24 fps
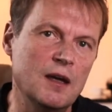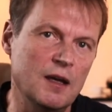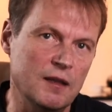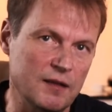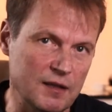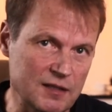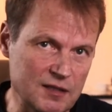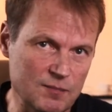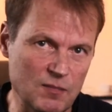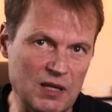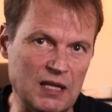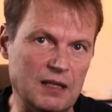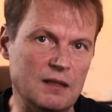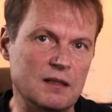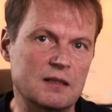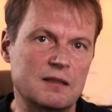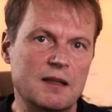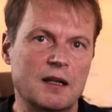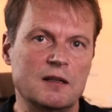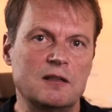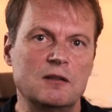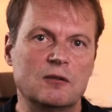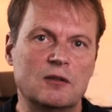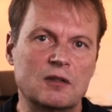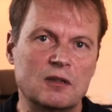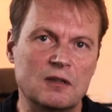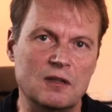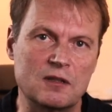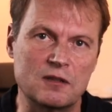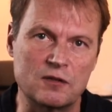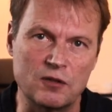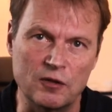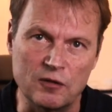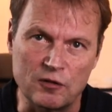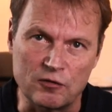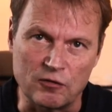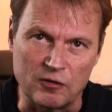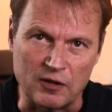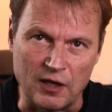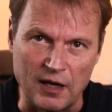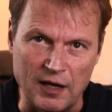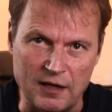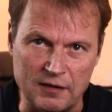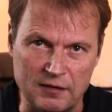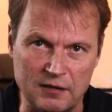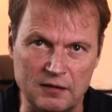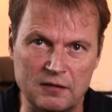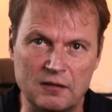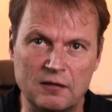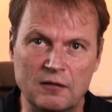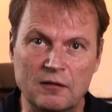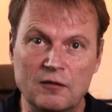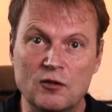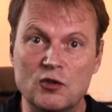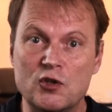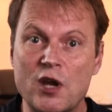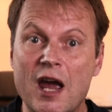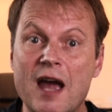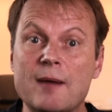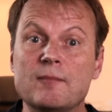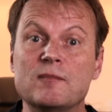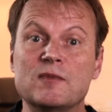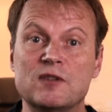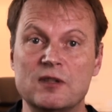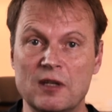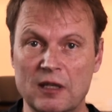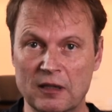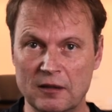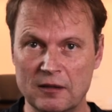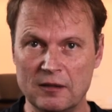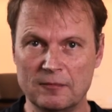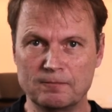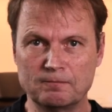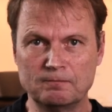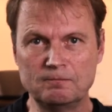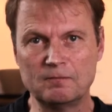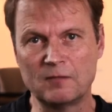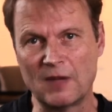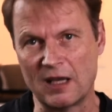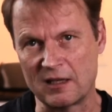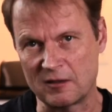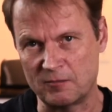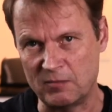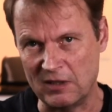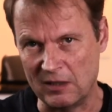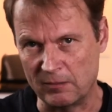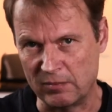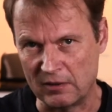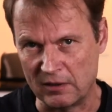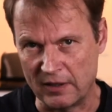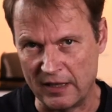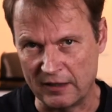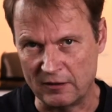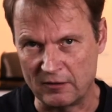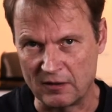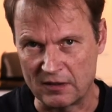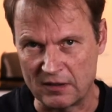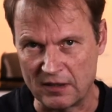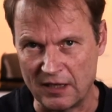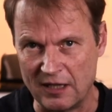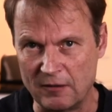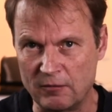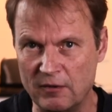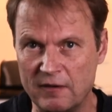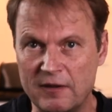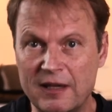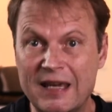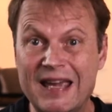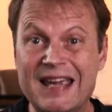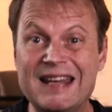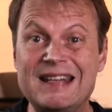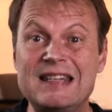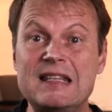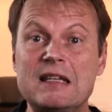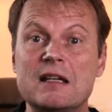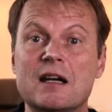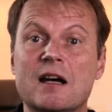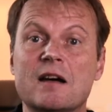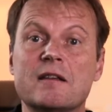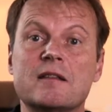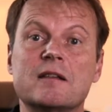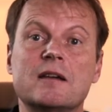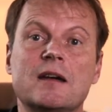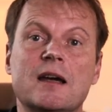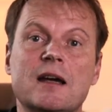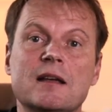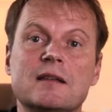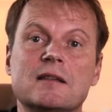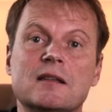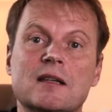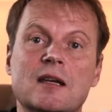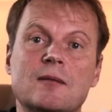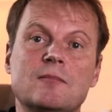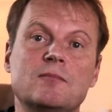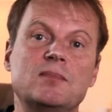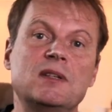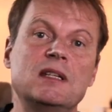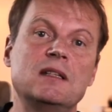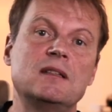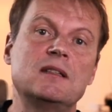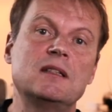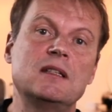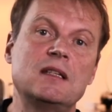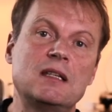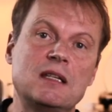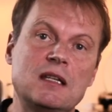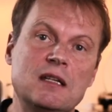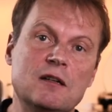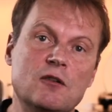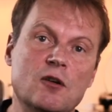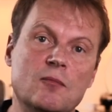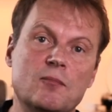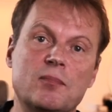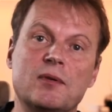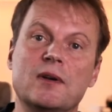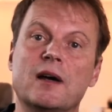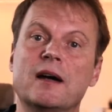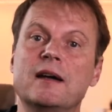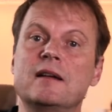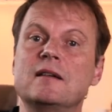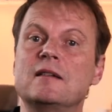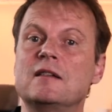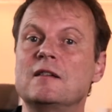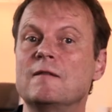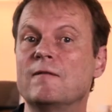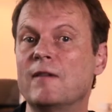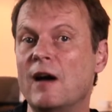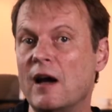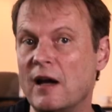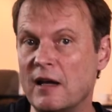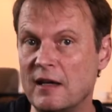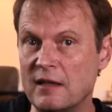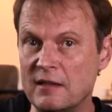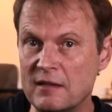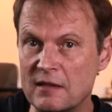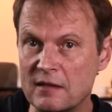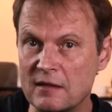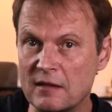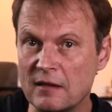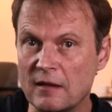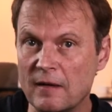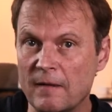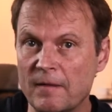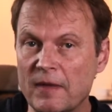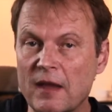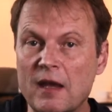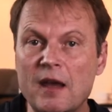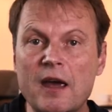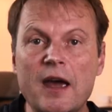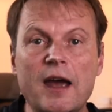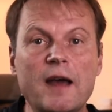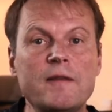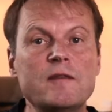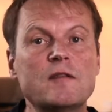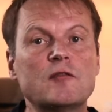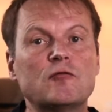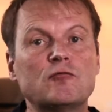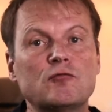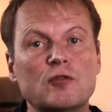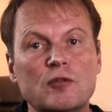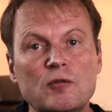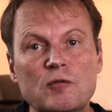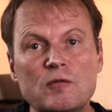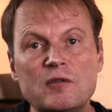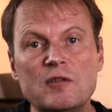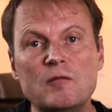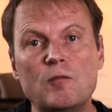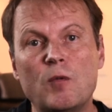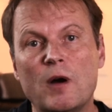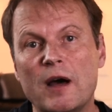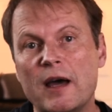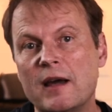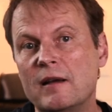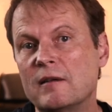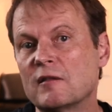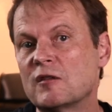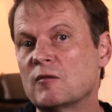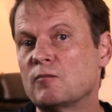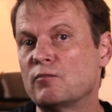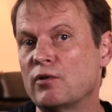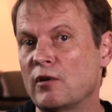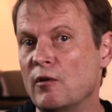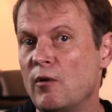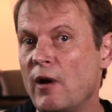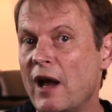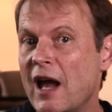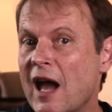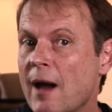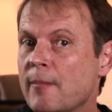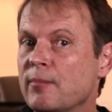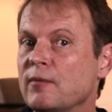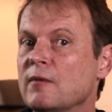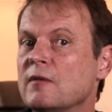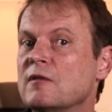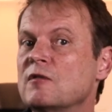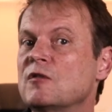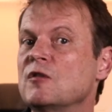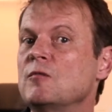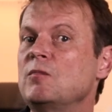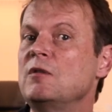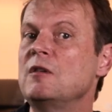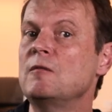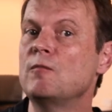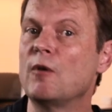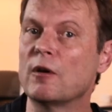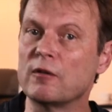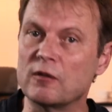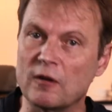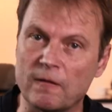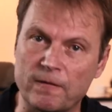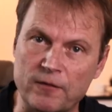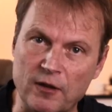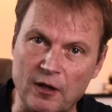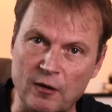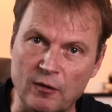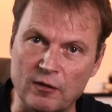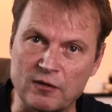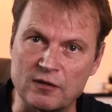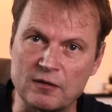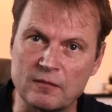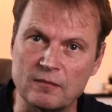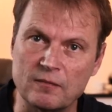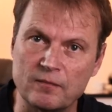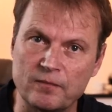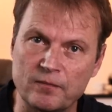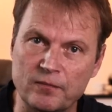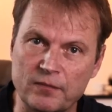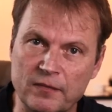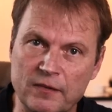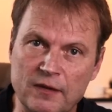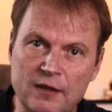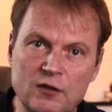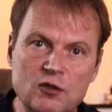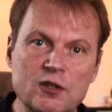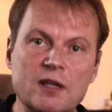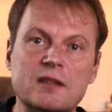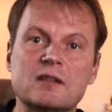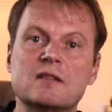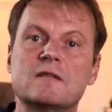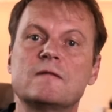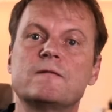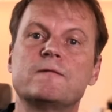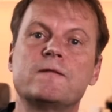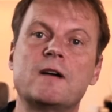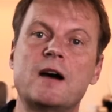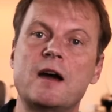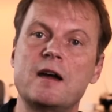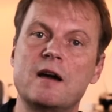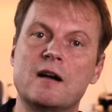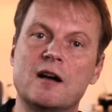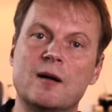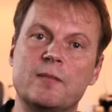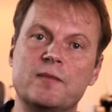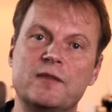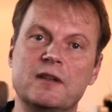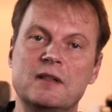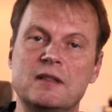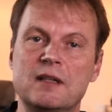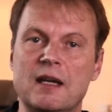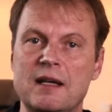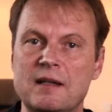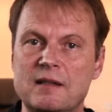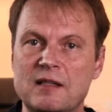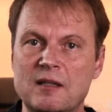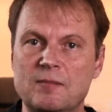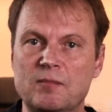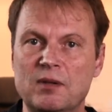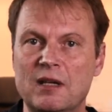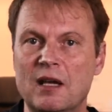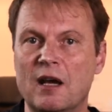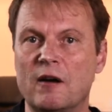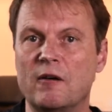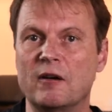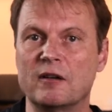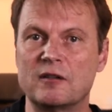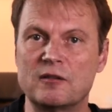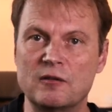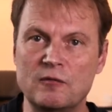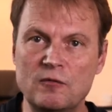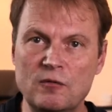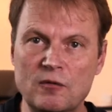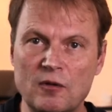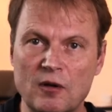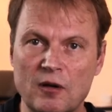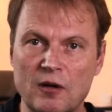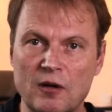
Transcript: This means that you can synchronize it, jam sync, as people like to say, with any other SMPTE-compliant device, and the Rode Wireless Pro happens to be one of those. Just fire up the Deity PR2,